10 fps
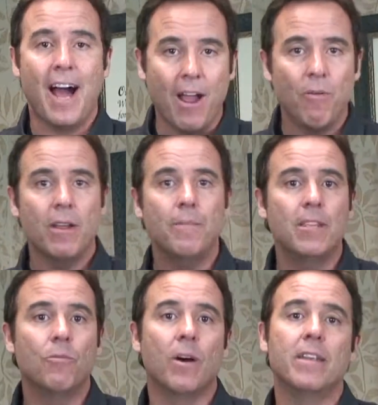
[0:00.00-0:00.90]
I want to
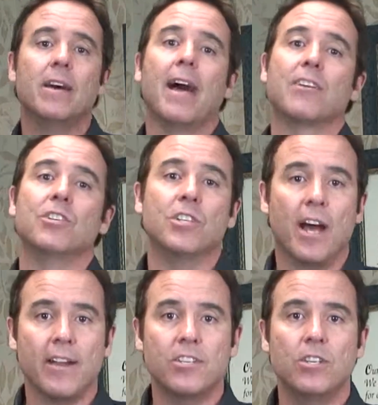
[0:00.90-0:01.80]
be the one to actually
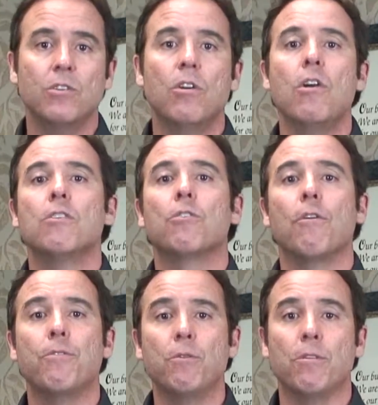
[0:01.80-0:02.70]
talk to you,
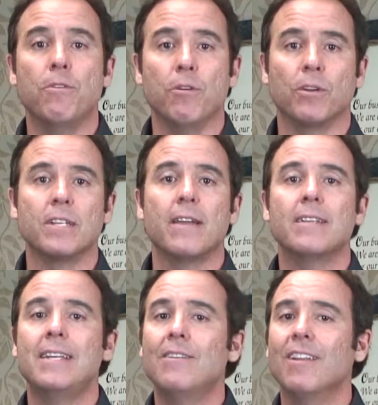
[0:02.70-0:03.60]
go through with you, because I
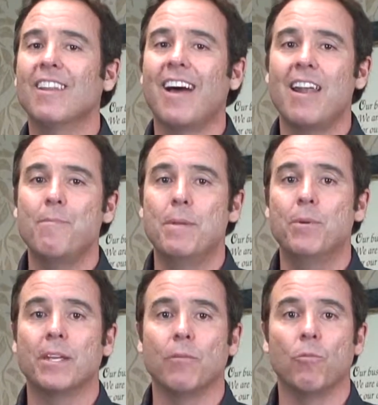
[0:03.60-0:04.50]
hear a lot of
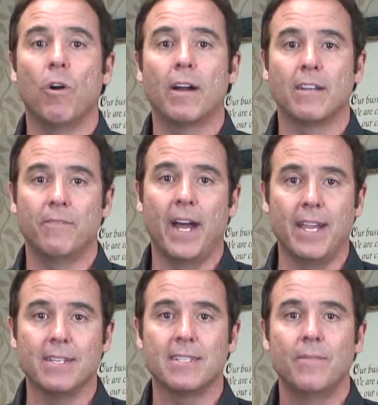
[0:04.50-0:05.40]
people get wrong
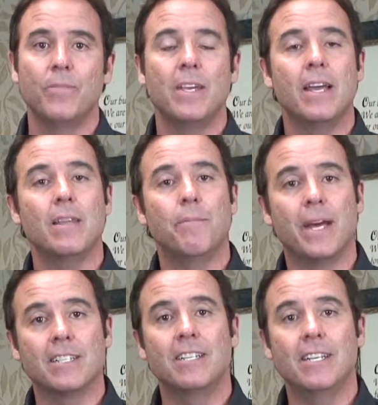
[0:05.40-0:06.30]
advice. And the
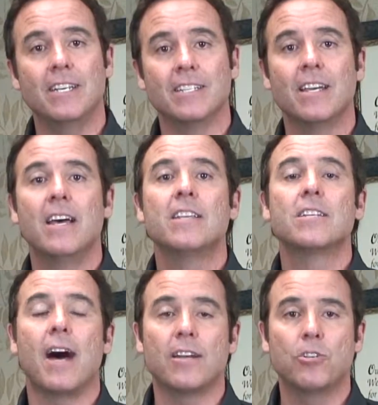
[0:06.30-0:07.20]
best thing is
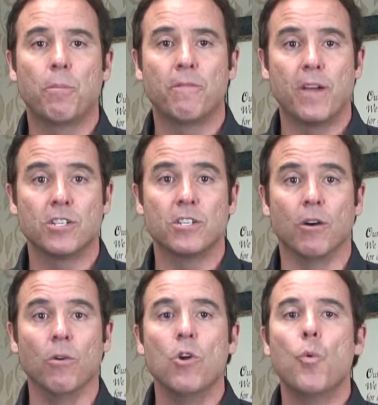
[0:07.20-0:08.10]
talk to a
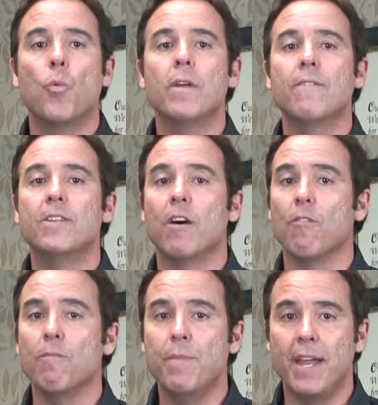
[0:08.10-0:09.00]
professional. We have
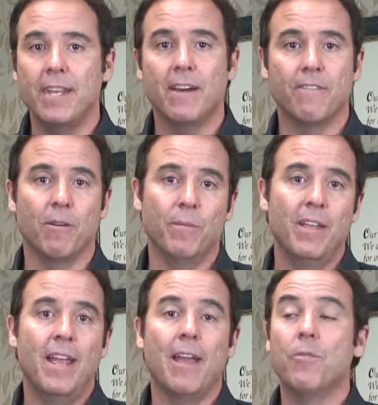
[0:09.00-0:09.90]
dealt with many of them,
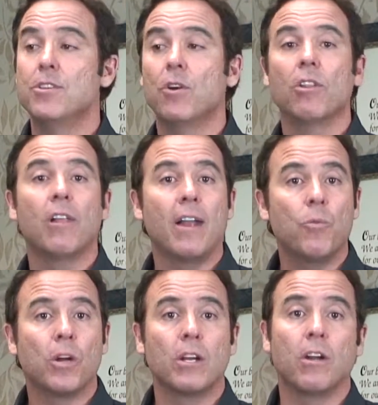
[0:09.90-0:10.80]
and we do a lot of
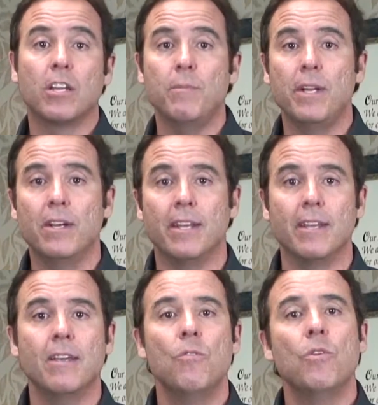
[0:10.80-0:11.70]
work in our
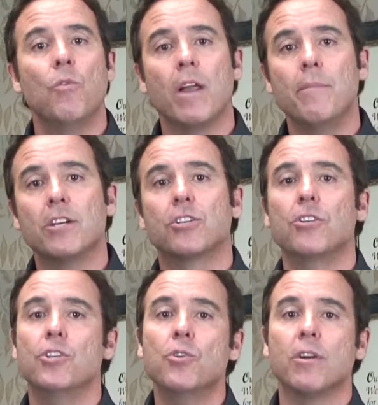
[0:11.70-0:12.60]
community. We want to make sure
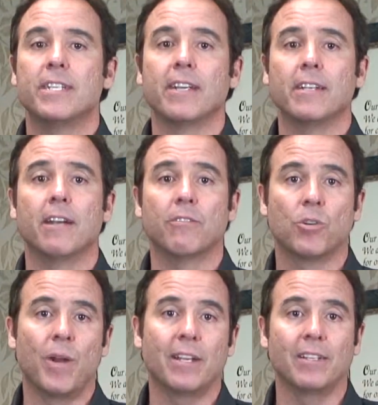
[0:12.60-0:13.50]
you are taken care of
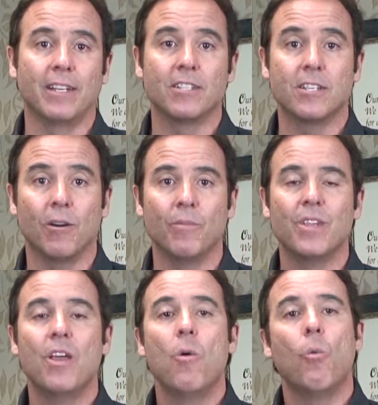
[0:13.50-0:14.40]
correctly. So,
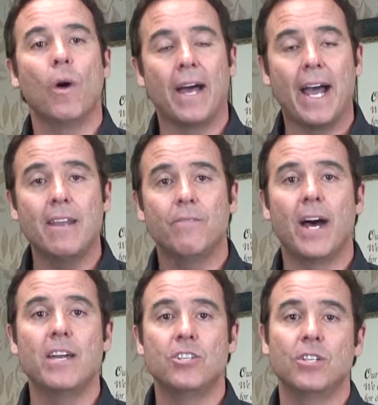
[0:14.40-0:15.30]
what I
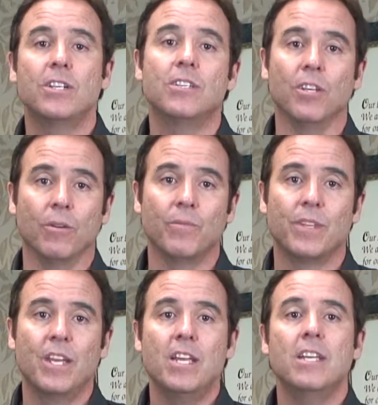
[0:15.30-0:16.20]
advise you to do
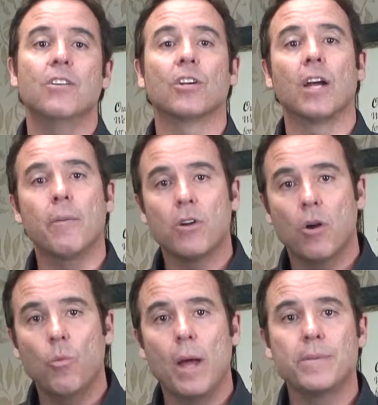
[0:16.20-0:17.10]
Either come to
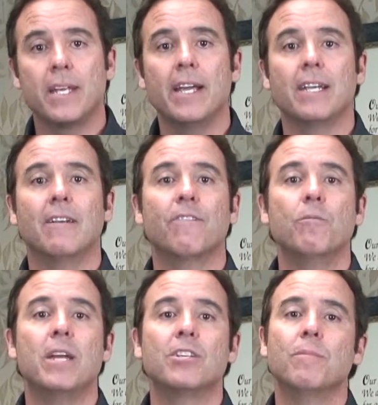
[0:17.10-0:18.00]
our website, get
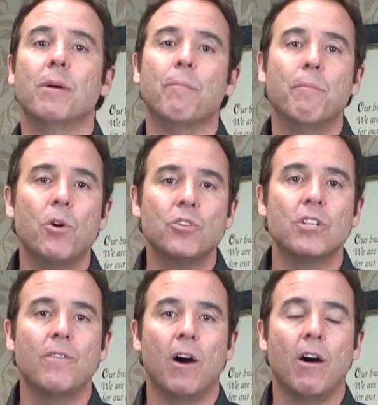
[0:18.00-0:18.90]
information, but most
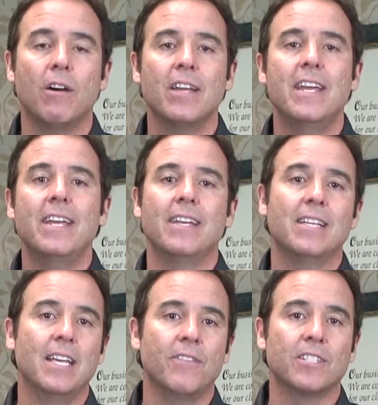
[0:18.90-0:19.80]
of all,
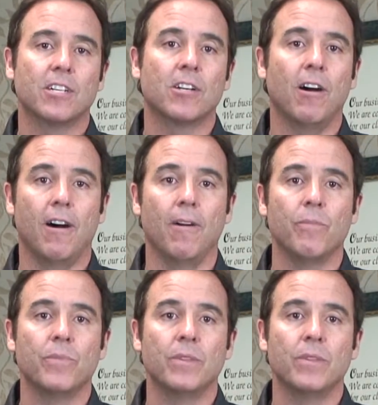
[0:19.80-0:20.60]
give us a call.